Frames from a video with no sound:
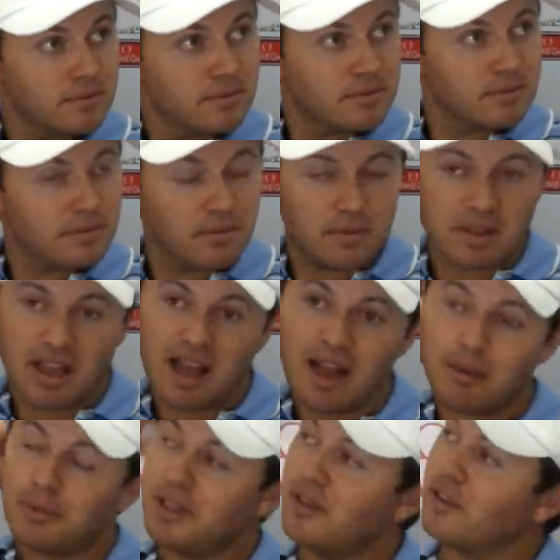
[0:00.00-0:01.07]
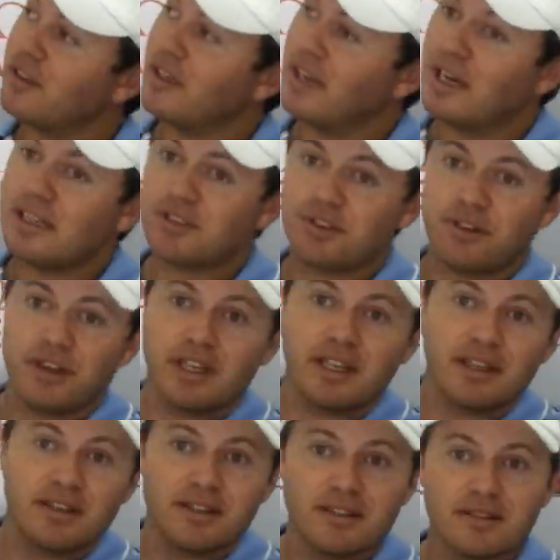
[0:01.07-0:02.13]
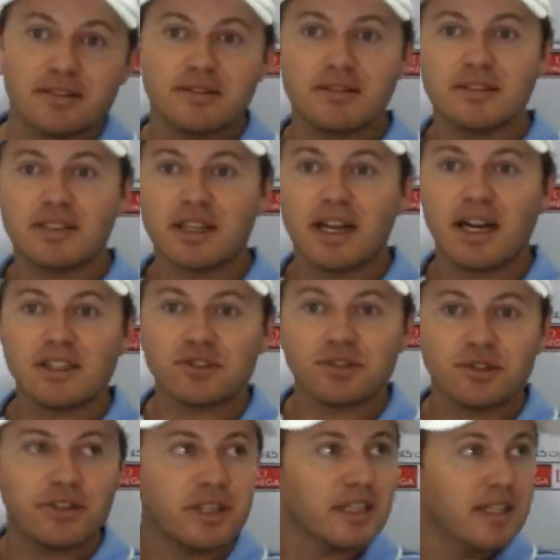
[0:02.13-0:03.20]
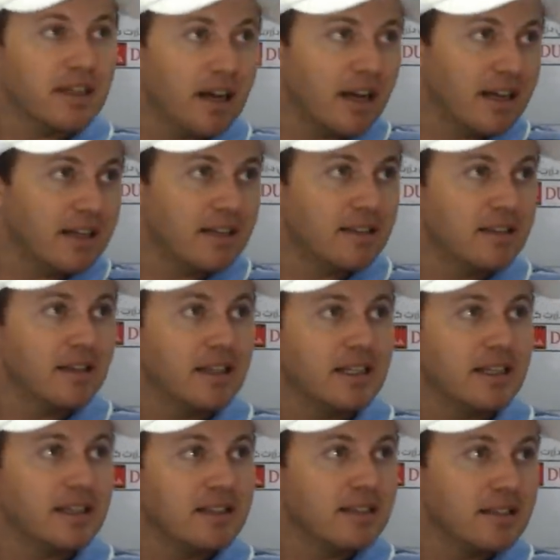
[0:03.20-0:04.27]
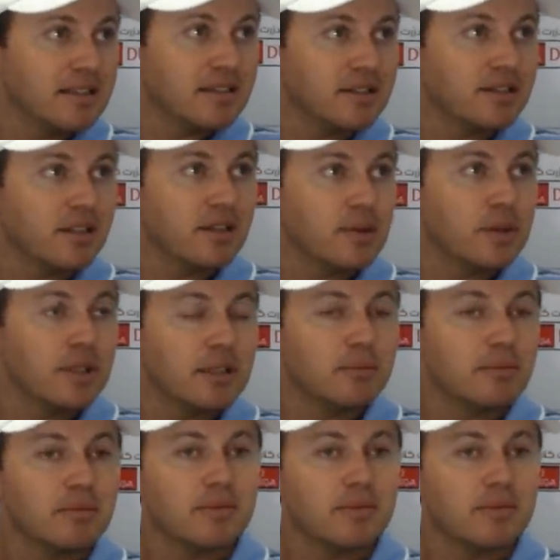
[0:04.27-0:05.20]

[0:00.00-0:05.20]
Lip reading: to play, does it take the pressure off? The guys were really 9 under,